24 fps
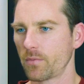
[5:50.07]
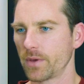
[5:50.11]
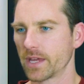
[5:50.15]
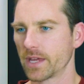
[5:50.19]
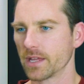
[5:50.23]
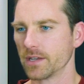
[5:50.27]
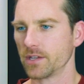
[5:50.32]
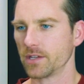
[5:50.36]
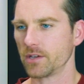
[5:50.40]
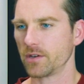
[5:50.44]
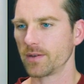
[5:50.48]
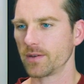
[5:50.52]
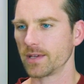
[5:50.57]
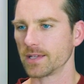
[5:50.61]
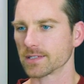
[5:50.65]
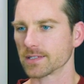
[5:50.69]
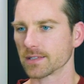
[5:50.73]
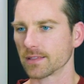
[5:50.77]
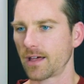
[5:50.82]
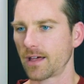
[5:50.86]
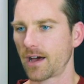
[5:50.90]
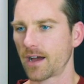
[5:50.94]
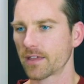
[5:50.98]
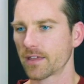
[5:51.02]
we can do is
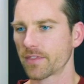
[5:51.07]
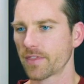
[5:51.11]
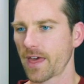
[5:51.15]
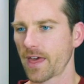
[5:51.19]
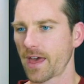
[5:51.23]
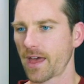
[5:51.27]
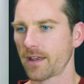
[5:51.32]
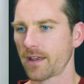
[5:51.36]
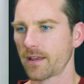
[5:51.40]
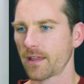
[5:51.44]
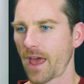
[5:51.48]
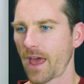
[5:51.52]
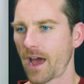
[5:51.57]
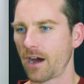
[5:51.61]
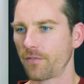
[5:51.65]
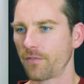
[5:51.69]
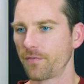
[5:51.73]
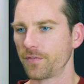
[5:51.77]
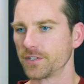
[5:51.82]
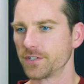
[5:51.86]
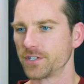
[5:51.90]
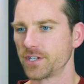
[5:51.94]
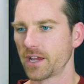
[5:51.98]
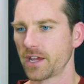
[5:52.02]
lock that
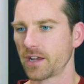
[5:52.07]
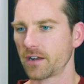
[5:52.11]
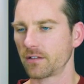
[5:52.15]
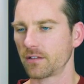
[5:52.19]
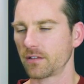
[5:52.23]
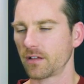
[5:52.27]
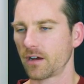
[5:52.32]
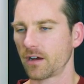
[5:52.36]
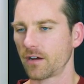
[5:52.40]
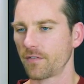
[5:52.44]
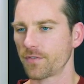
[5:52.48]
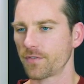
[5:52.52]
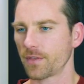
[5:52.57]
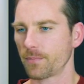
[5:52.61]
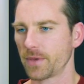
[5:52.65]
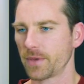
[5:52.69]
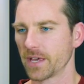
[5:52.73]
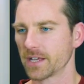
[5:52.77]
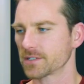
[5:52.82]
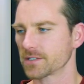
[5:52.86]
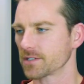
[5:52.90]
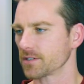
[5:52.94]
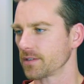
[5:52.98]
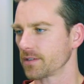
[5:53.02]
alpha channel of the
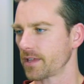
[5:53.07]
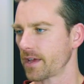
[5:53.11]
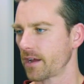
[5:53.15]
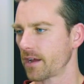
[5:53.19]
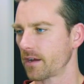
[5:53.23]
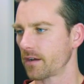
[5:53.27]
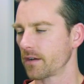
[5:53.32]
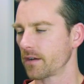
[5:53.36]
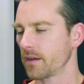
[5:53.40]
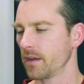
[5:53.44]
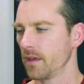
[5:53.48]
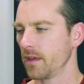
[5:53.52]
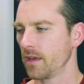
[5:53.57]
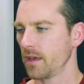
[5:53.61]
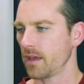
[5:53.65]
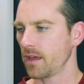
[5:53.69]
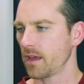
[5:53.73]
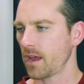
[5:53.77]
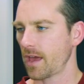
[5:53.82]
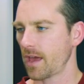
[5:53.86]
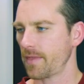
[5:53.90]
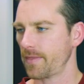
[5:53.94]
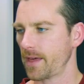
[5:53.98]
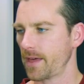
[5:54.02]
pixel layer
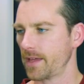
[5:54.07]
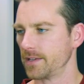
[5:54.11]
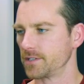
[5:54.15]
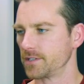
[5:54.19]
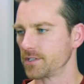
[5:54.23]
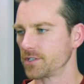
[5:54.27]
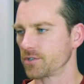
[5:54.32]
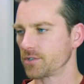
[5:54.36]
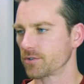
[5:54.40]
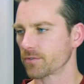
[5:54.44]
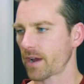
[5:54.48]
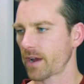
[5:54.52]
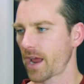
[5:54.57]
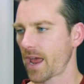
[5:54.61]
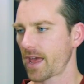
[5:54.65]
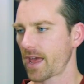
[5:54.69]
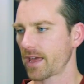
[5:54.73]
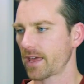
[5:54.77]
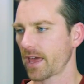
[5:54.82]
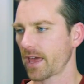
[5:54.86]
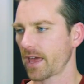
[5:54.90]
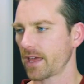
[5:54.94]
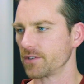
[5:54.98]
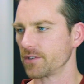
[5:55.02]
and then just
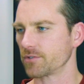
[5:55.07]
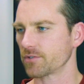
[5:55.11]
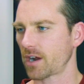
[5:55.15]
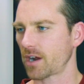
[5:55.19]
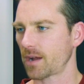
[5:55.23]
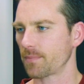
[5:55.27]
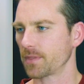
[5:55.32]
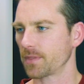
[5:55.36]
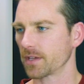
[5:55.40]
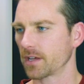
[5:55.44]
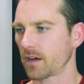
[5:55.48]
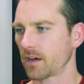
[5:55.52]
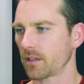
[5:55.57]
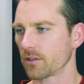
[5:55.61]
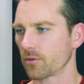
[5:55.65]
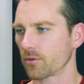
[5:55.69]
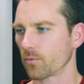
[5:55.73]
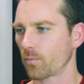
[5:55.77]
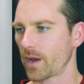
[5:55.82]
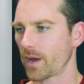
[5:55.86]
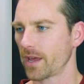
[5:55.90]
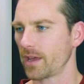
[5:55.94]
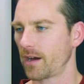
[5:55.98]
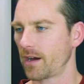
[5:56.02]
drag and drop the color
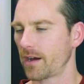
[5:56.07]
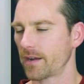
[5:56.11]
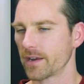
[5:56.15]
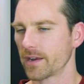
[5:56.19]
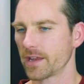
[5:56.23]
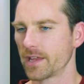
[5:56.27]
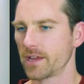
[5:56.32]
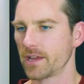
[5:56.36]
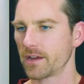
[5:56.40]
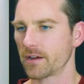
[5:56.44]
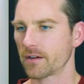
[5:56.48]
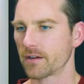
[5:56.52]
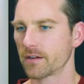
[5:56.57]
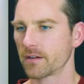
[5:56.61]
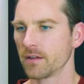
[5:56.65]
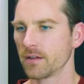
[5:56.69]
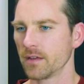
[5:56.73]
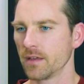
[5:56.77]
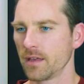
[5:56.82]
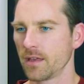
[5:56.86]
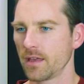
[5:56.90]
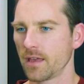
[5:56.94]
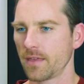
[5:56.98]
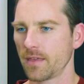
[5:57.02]
white onto here.
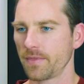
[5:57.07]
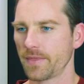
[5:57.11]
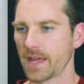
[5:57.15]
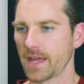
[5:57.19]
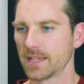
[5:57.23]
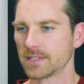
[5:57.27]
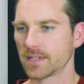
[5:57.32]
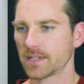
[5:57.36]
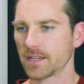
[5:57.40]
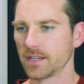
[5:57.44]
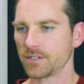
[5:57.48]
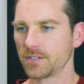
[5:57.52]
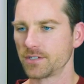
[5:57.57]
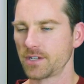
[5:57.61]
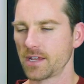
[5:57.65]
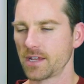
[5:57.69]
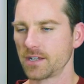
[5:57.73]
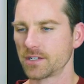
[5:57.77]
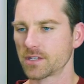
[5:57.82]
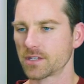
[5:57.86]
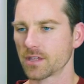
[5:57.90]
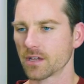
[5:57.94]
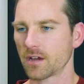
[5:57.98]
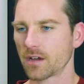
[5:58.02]
That's going to
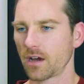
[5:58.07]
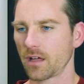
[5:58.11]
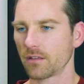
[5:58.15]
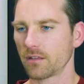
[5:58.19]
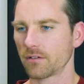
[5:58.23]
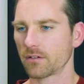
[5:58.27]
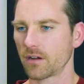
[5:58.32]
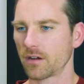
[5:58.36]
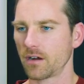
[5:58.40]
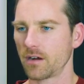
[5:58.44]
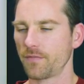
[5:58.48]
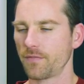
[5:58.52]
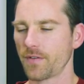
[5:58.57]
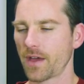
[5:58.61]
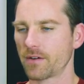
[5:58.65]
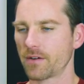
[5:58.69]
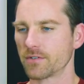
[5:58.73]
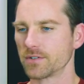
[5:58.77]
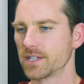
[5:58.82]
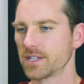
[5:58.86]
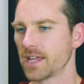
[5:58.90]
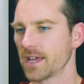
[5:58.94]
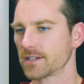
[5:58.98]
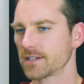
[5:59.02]
change the color of
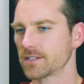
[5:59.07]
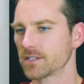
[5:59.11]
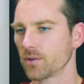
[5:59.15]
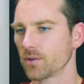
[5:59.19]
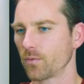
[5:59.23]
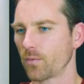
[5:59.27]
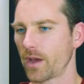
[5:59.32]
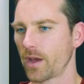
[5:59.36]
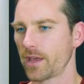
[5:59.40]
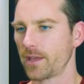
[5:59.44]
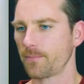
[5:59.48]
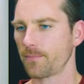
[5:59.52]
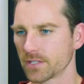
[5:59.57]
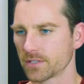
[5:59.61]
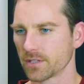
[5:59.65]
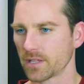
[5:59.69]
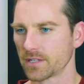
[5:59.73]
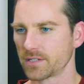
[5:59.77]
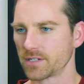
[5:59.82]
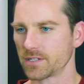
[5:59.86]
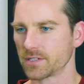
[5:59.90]
our text to white. So that's